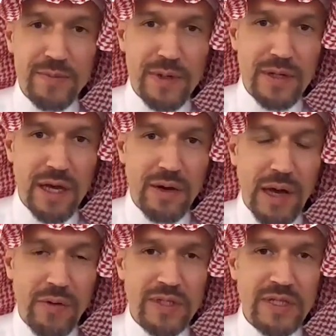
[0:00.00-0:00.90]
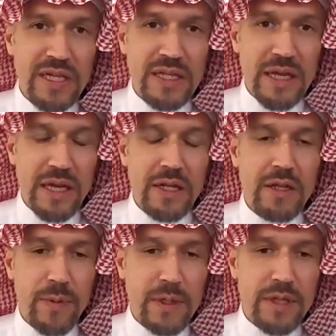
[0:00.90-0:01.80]
but I would say it kind of
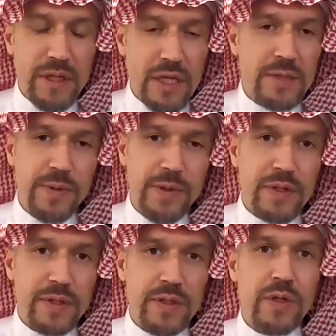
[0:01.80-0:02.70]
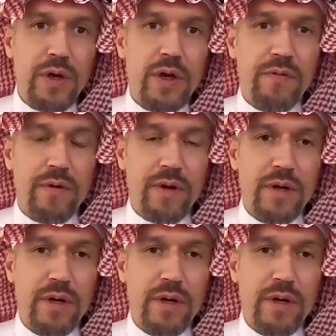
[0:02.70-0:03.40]
depends on the experience you're looking for.